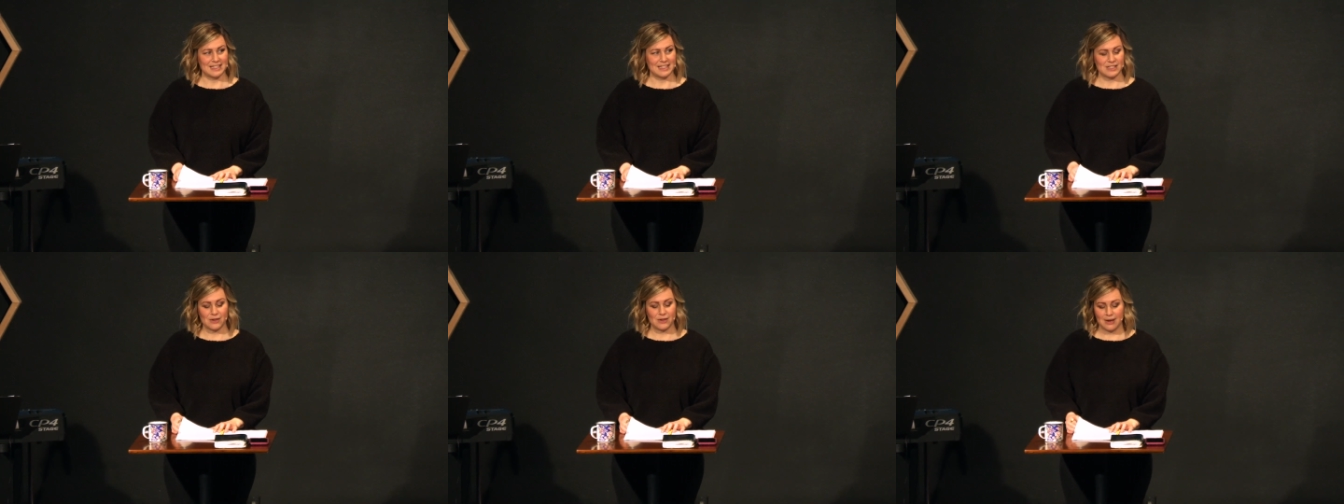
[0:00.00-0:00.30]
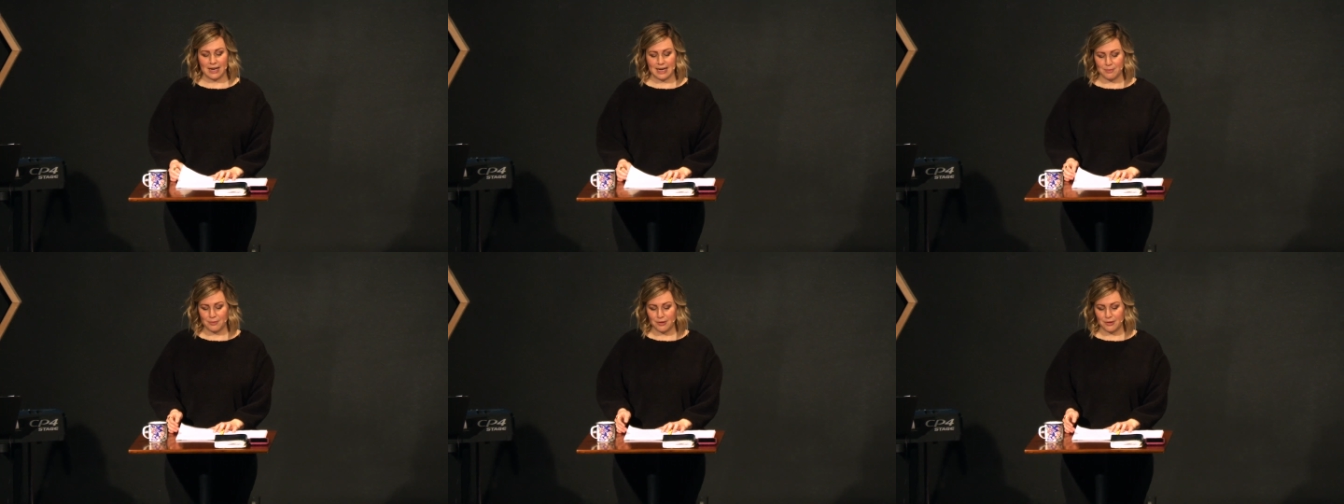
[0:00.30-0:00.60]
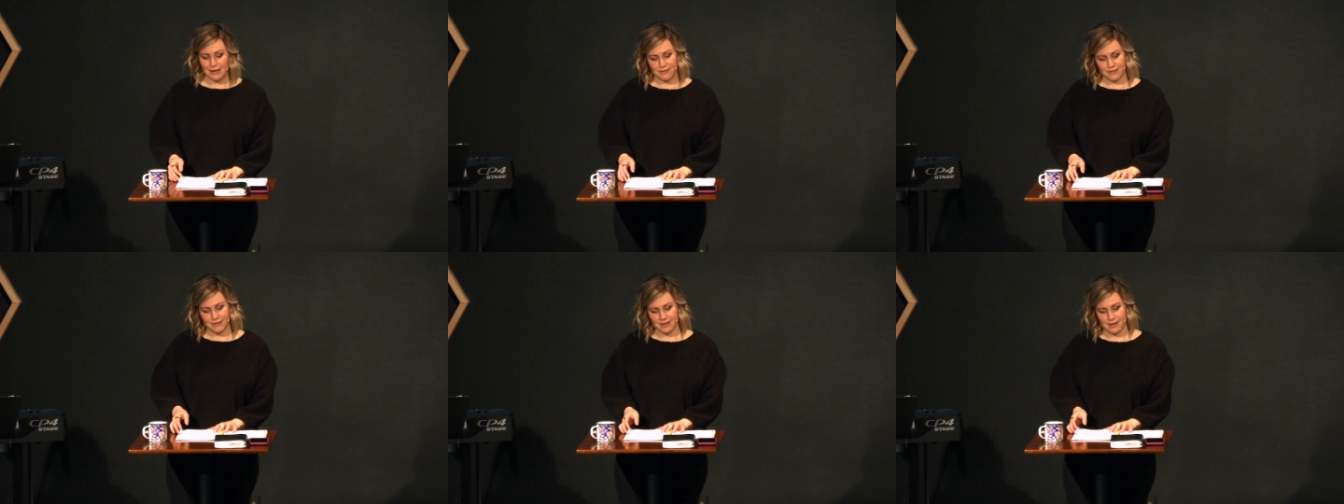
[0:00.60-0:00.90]
And so I'm
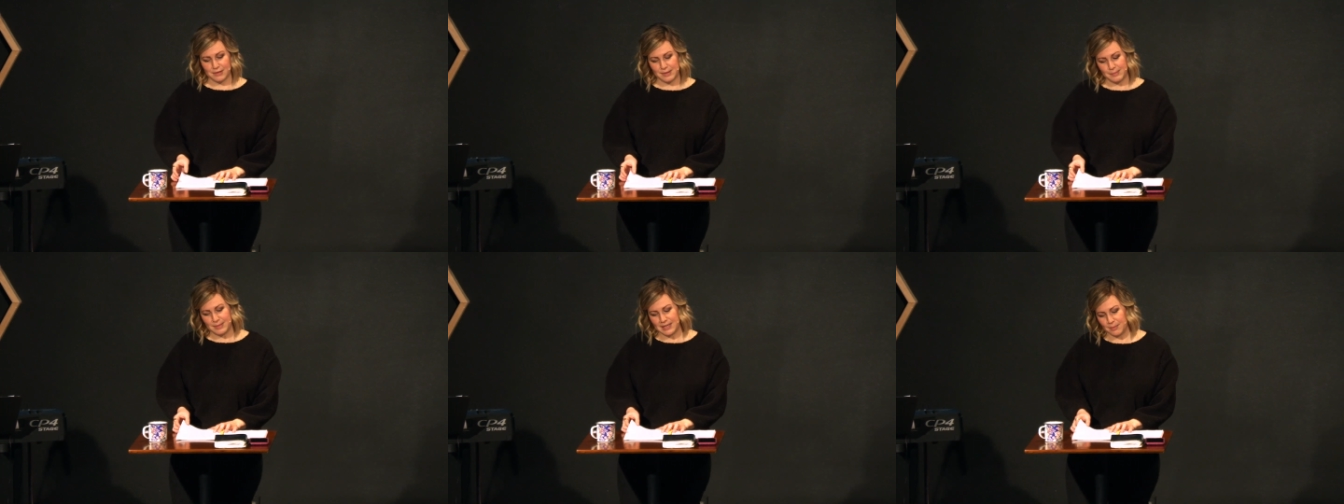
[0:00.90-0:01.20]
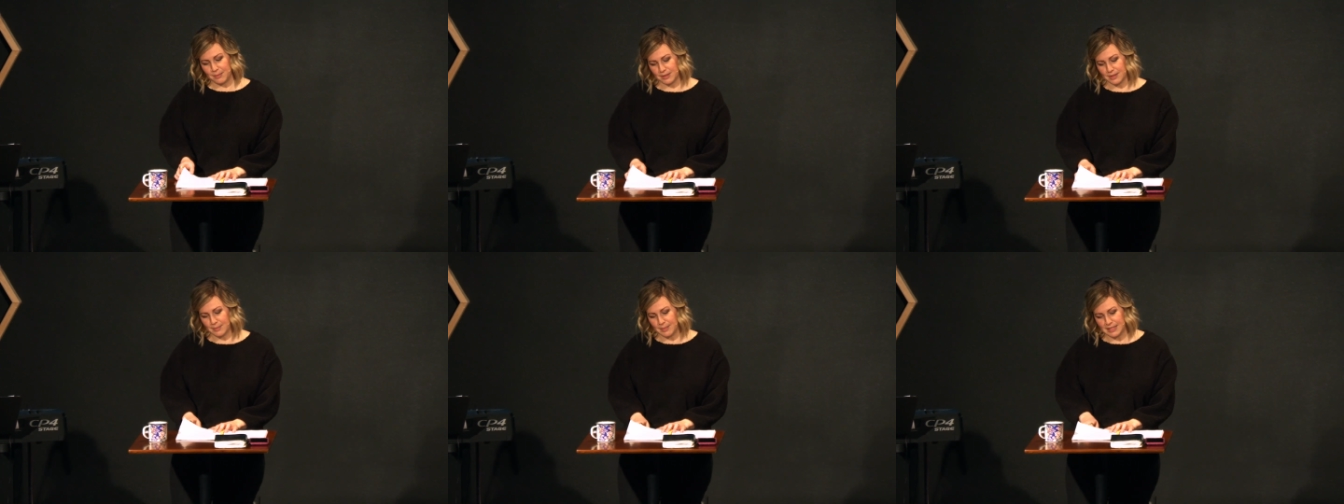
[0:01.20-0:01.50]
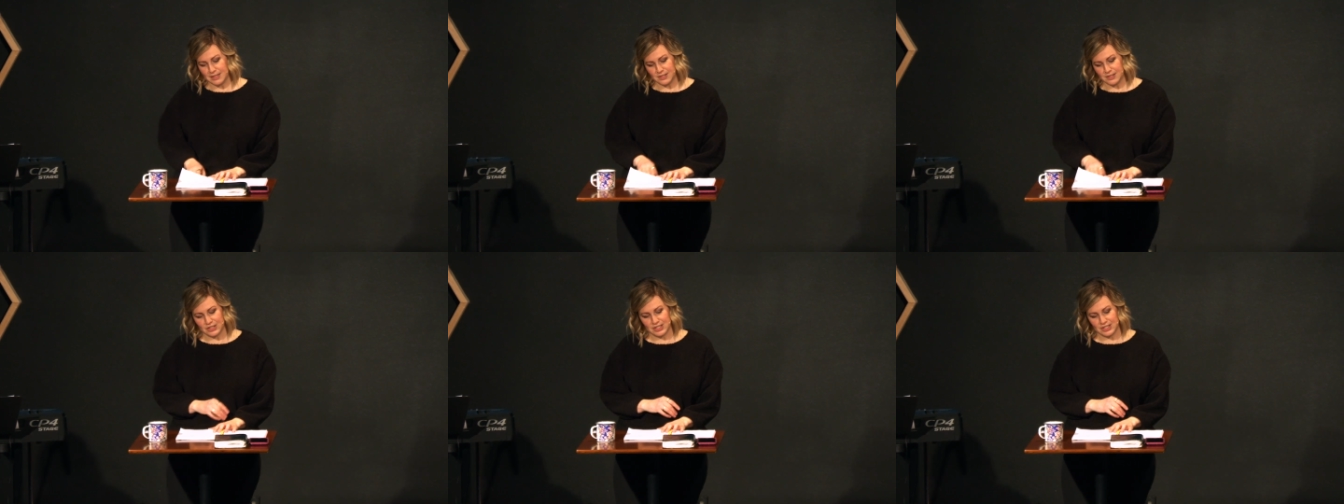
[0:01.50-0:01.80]
grateful that we've been able to
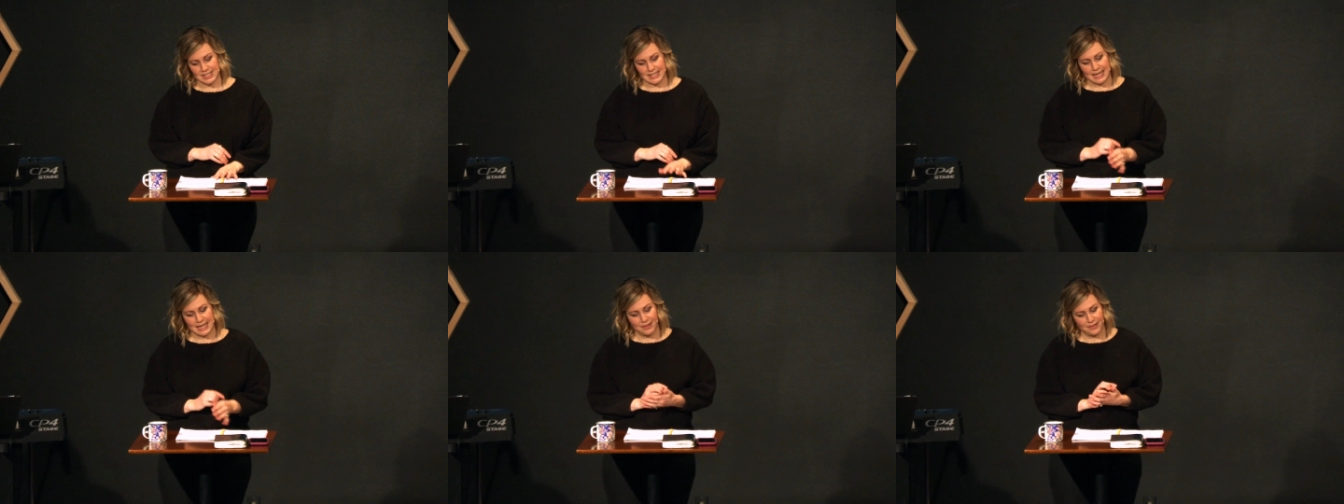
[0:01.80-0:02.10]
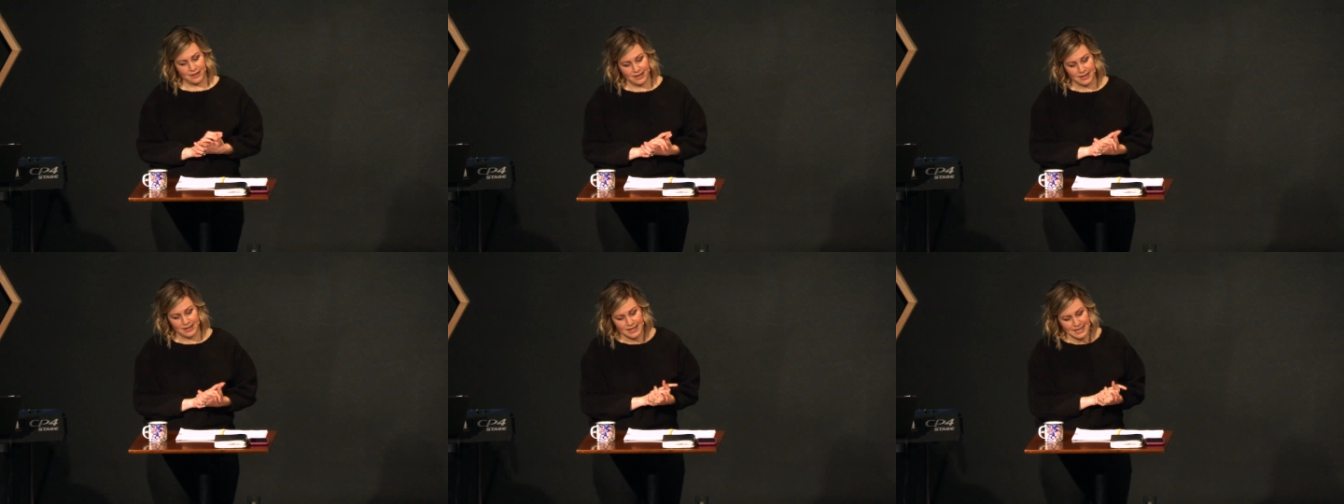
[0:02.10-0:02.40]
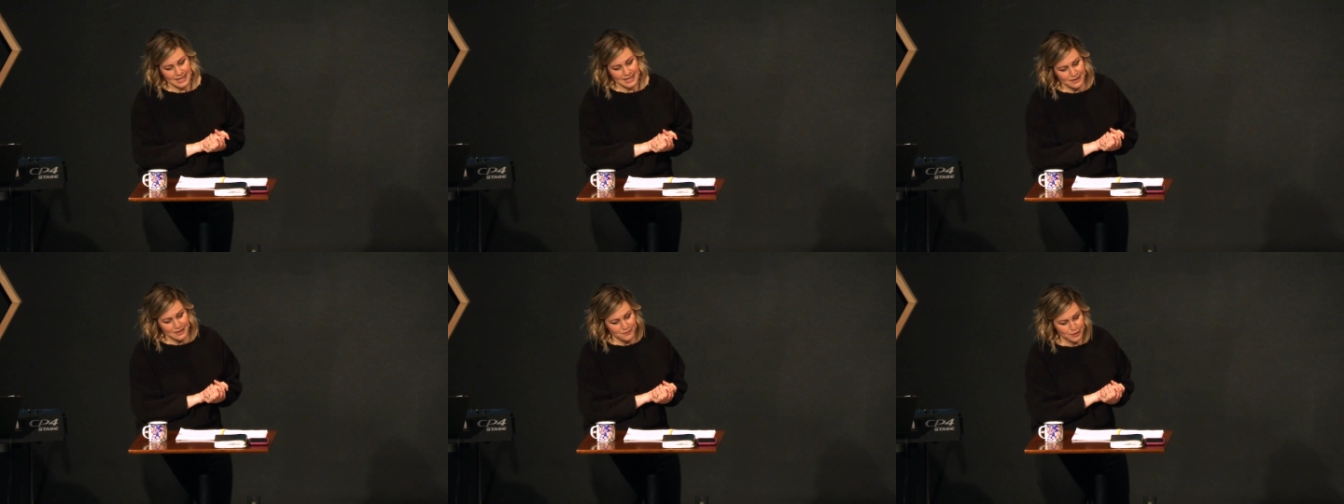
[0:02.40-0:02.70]
minister together
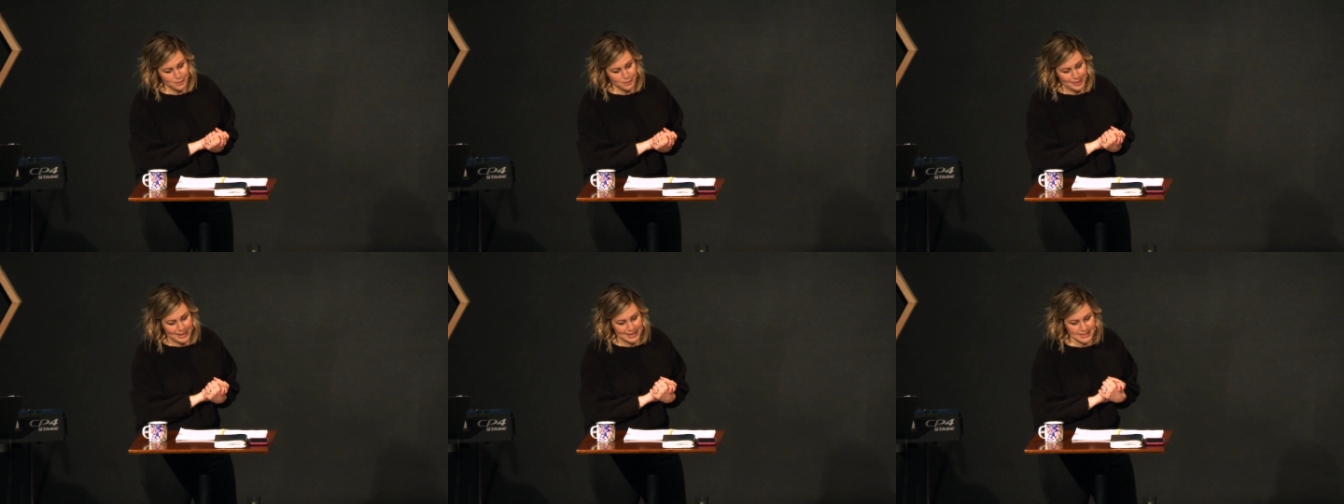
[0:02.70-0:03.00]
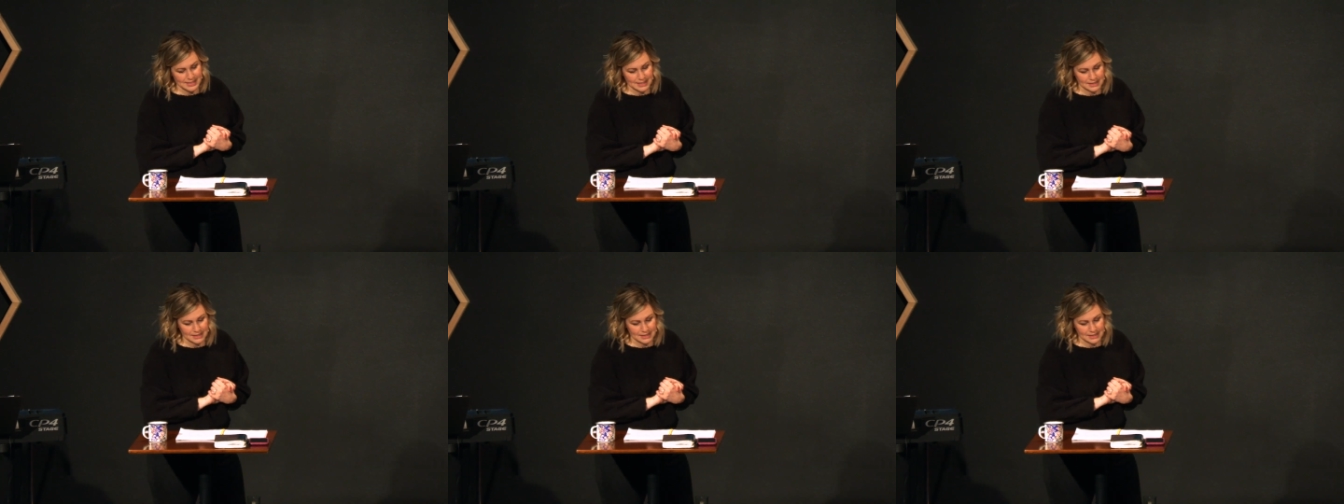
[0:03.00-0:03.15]
for the past